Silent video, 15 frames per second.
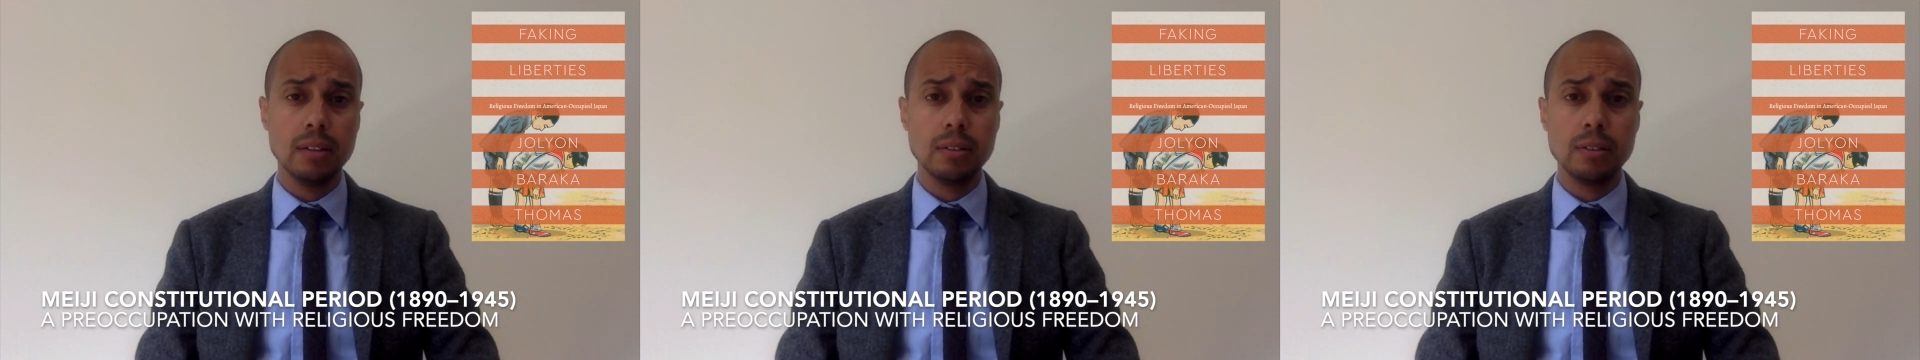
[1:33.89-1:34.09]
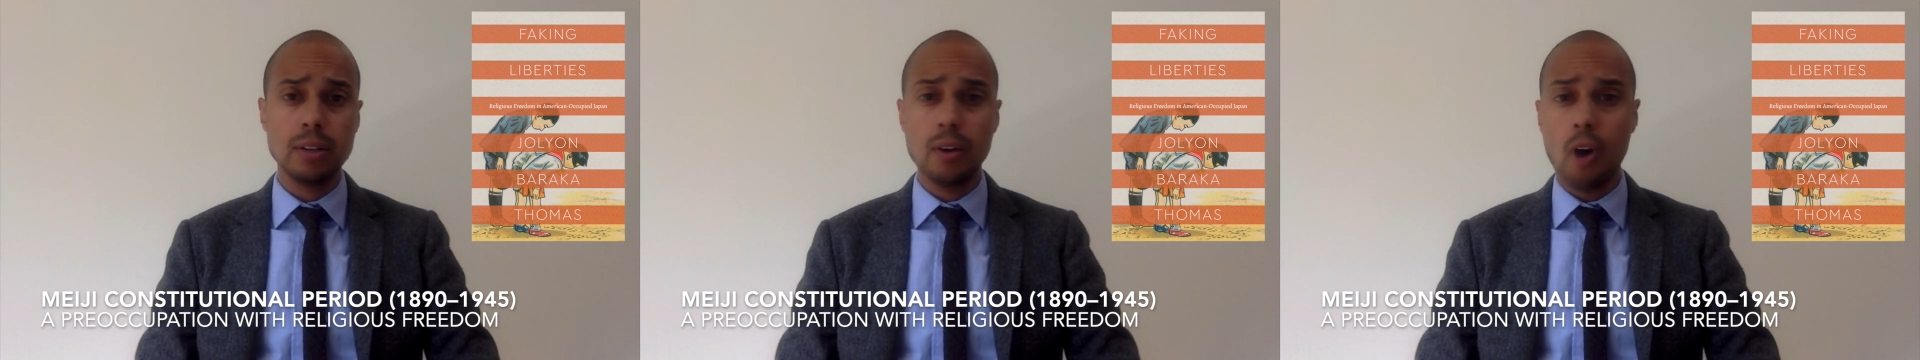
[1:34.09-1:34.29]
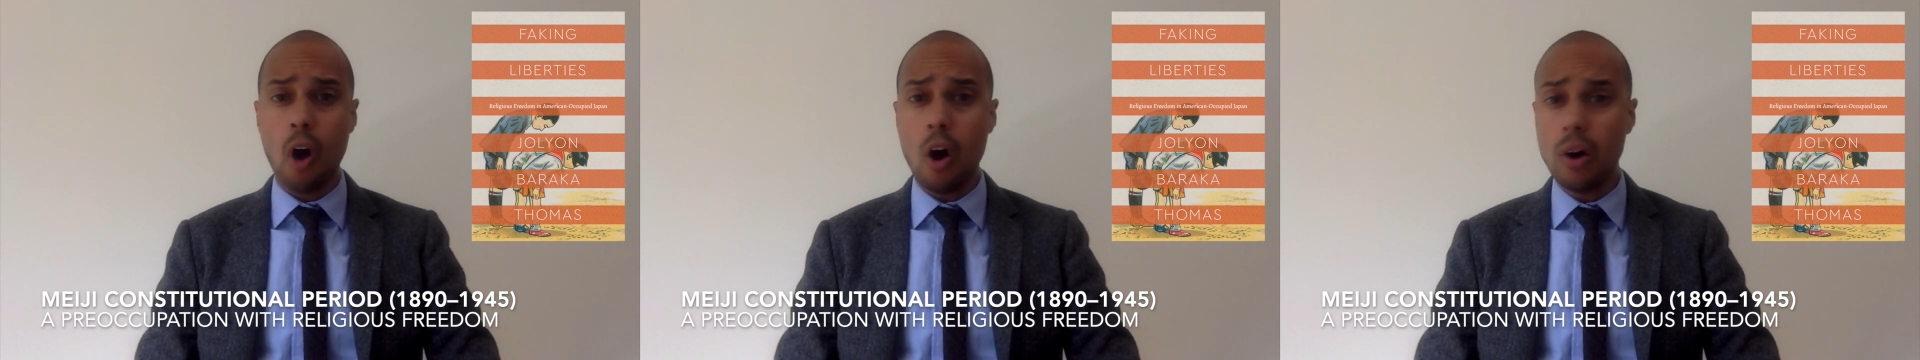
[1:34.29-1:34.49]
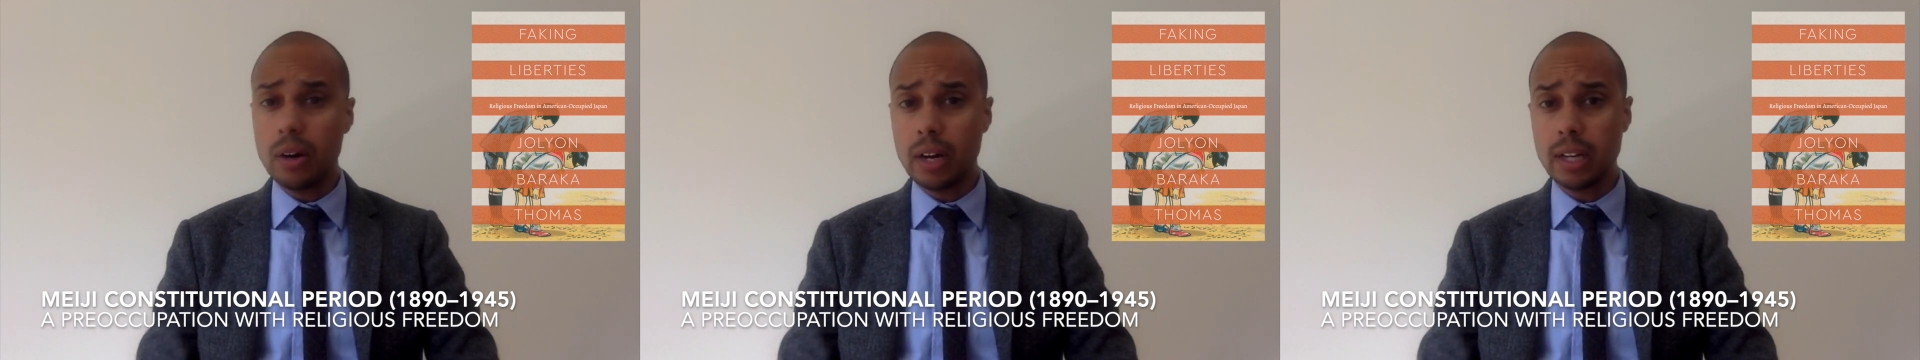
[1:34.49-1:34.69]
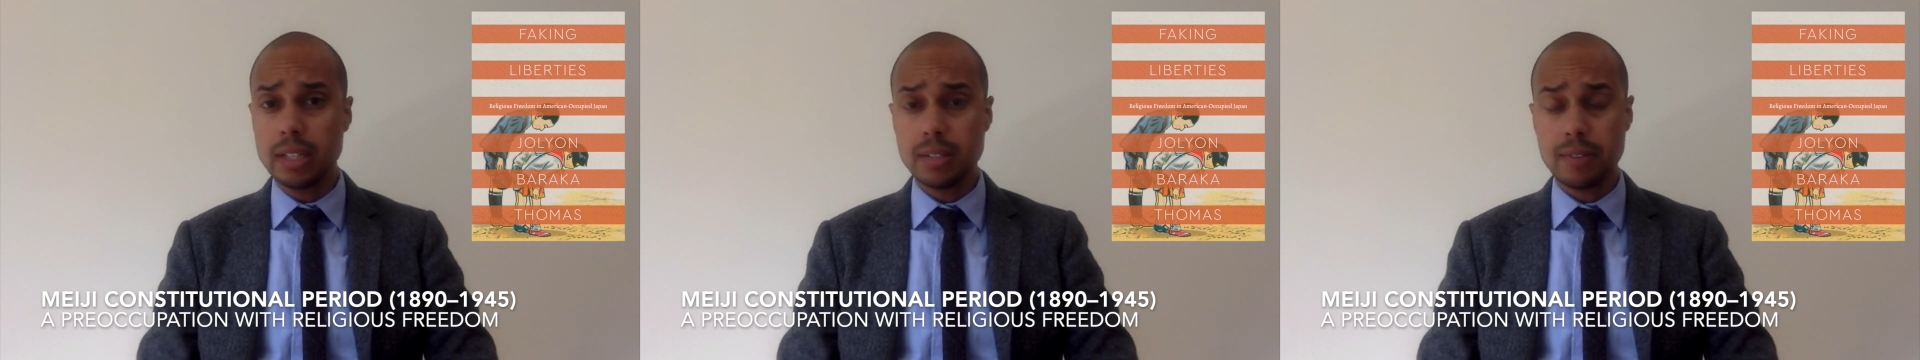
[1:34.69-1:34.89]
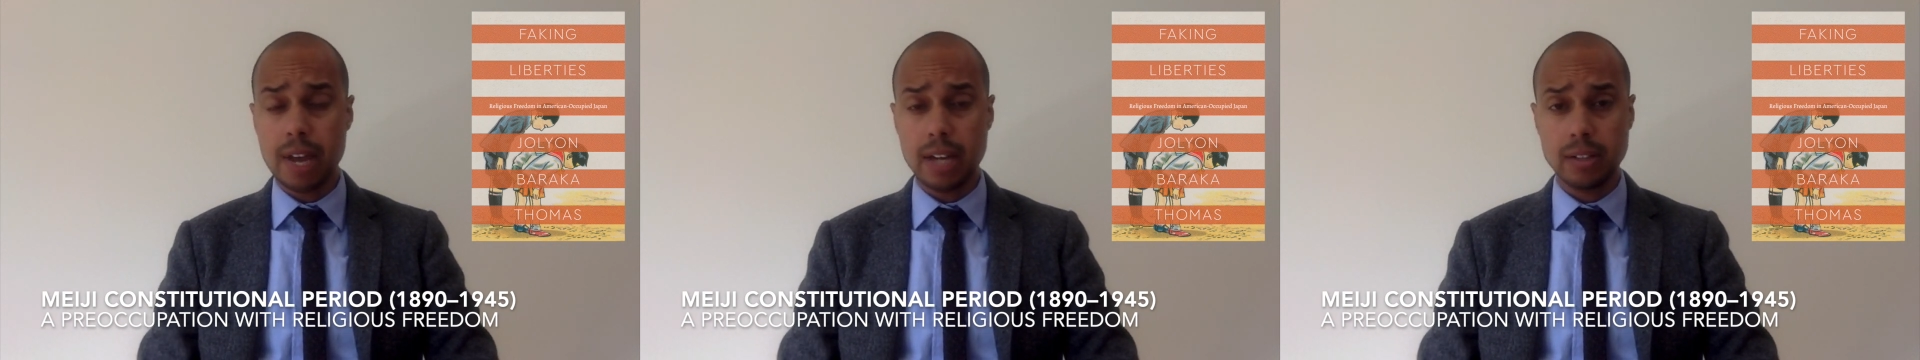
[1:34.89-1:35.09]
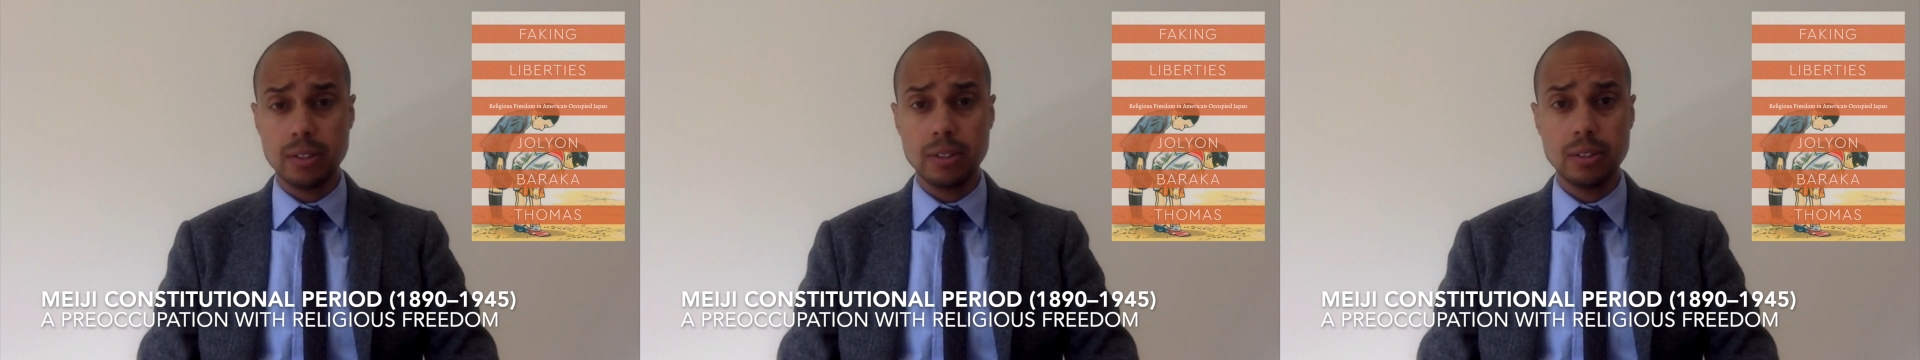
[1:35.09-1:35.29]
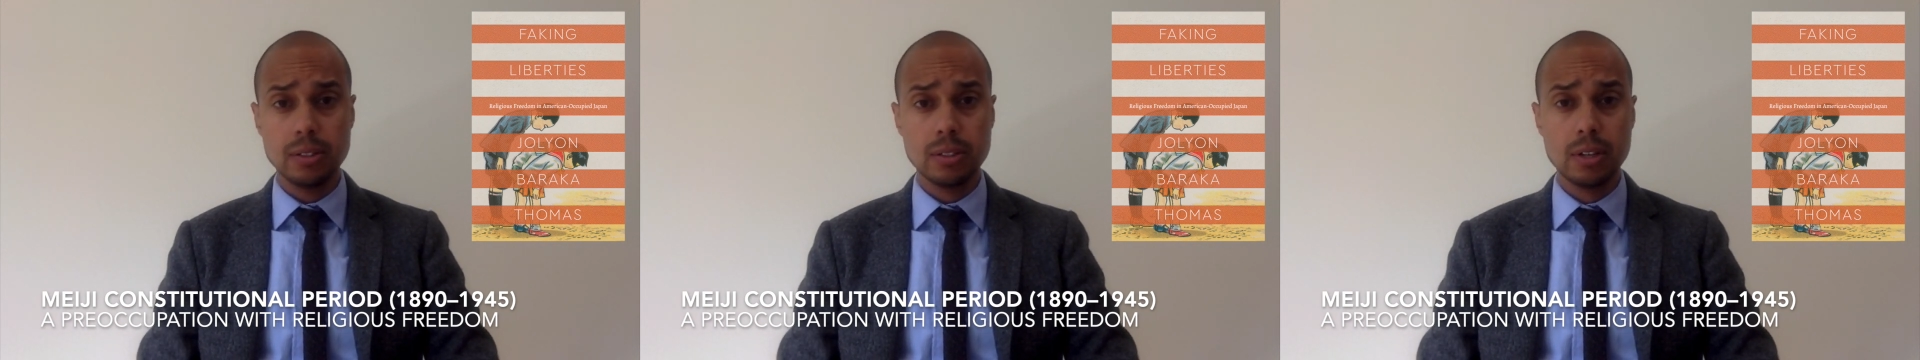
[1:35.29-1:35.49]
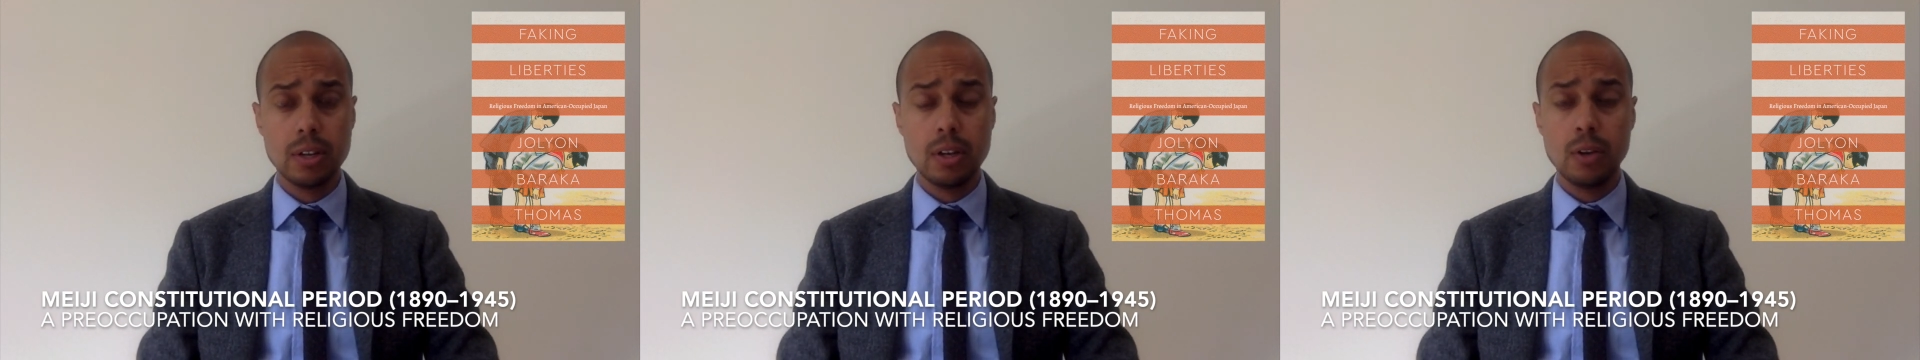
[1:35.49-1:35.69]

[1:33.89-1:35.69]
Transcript: there are all kinds of actors